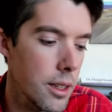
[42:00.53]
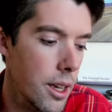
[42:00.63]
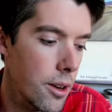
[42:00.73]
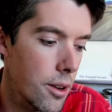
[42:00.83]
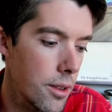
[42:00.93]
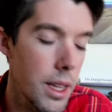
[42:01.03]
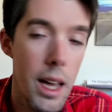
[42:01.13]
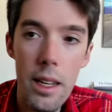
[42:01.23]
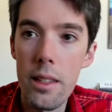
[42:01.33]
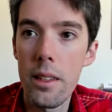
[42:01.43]
later,
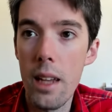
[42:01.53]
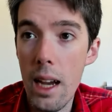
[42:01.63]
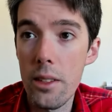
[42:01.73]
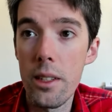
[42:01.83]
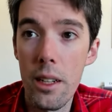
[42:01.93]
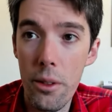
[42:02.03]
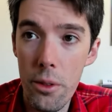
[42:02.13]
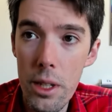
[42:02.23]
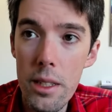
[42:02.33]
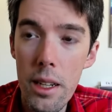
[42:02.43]
that is actually an
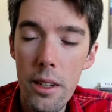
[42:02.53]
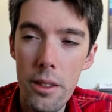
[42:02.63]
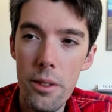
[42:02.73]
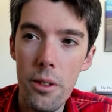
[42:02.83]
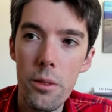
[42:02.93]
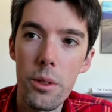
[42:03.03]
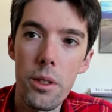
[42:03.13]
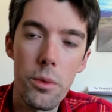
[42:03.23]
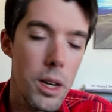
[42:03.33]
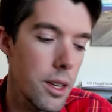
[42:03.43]
increasing concern,
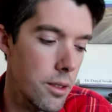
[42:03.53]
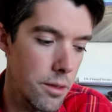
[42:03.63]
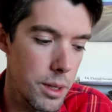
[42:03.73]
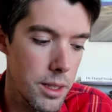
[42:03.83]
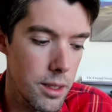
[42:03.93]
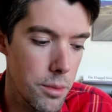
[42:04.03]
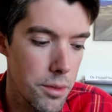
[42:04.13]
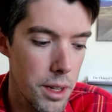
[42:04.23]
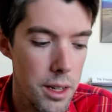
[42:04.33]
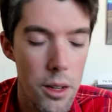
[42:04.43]
which is why there have been some
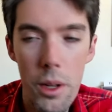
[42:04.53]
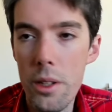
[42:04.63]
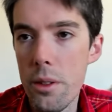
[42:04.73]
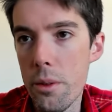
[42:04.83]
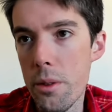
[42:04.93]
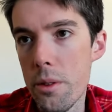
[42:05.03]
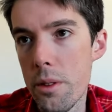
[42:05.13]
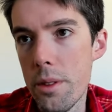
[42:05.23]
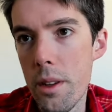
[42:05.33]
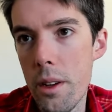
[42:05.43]
evacuation
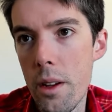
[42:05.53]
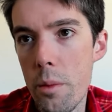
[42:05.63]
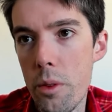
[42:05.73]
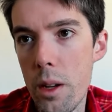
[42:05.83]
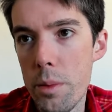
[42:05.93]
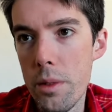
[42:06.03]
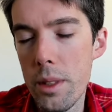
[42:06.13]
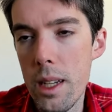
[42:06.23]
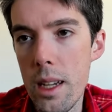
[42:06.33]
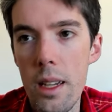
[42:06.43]
orders
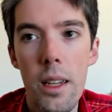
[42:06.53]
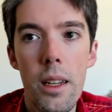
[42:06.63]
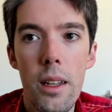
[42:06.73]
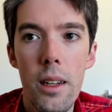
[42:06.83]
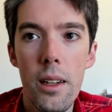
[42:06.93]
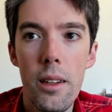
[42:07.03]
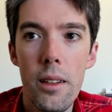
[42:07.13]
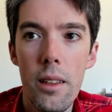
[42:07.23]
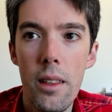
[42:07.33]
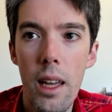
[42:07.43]
preemptively.
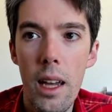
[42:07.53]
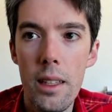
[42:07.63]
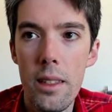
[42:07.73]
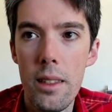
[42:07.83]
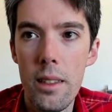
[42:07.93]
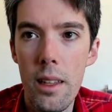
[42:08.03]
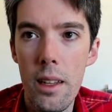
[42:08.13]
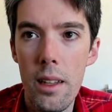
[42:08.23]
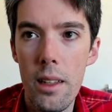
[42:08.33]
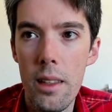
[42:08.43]
Uh, that's
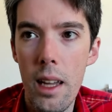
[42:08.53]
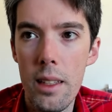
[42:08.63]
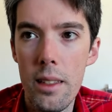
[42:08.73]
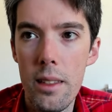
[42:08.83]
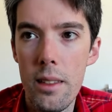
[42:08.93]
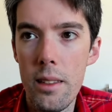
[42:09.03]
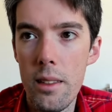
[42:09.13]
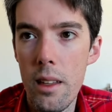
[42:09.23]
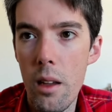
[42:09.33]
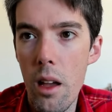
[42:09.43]
uh, that's
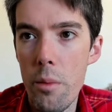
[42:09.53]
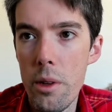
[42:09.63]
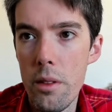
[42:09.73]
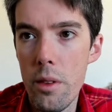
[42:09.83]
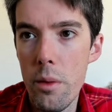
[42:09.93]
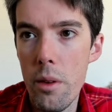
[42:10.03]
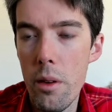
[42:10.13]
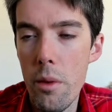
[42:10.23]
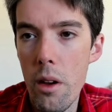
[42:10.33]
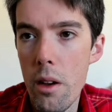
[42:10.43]
a bit of
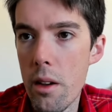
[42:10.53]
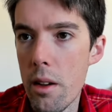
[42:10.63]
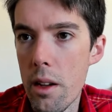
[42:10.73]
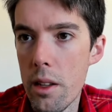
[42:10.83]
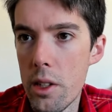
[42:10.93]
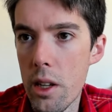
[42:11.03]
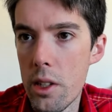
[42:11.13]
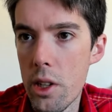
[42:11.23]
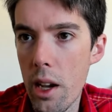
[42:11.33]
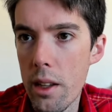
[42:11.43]
a, a, a, a
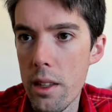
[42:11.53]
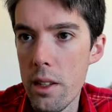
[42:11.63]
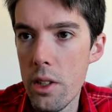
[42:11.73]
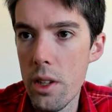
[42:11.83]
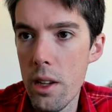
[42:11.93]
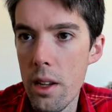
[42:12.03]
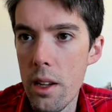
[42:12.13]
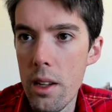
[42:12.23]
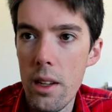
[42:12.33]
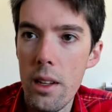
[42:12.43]
challenge.
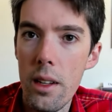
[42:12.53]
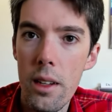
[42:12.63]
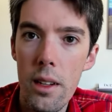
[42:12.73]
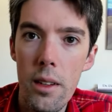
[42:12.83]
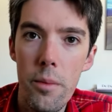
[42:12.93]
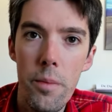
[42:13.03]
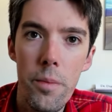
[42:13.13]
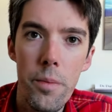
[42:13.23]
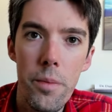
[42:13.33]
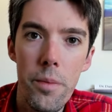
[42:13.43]
Um,